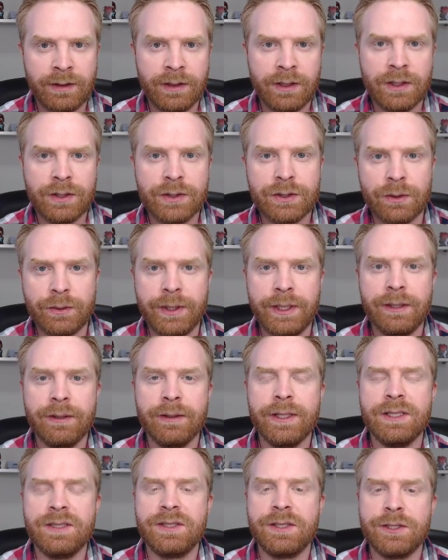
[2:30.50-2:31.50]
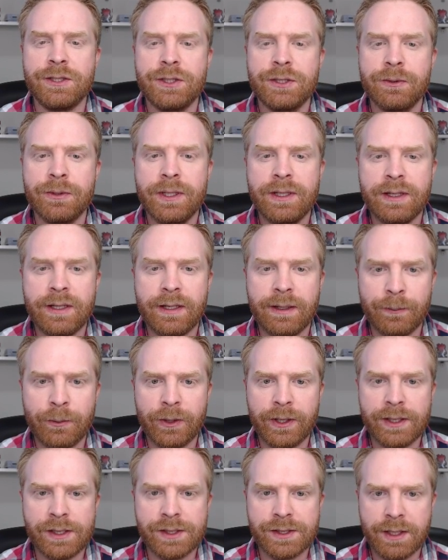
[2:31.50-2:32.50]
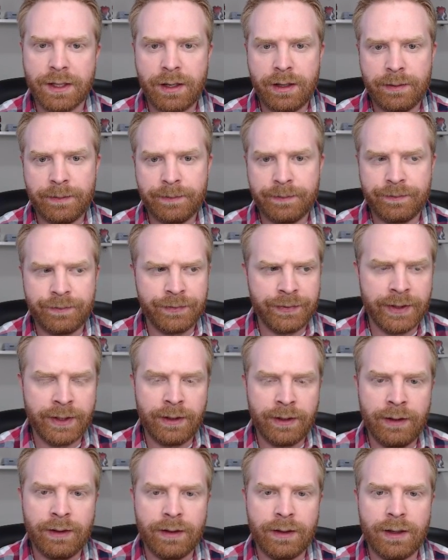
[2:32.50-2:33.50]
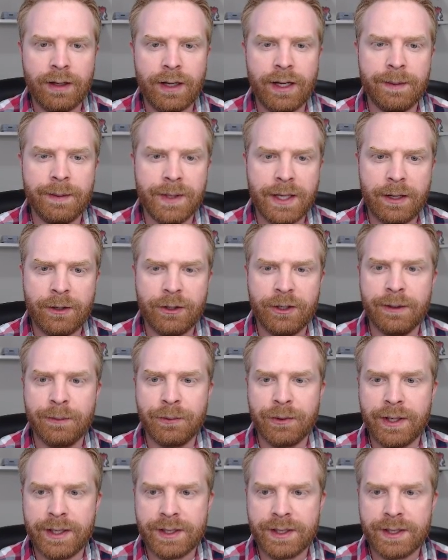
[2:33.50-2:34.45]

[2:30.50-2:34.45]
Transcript: So here is the screen that it brings up. I'm now going to press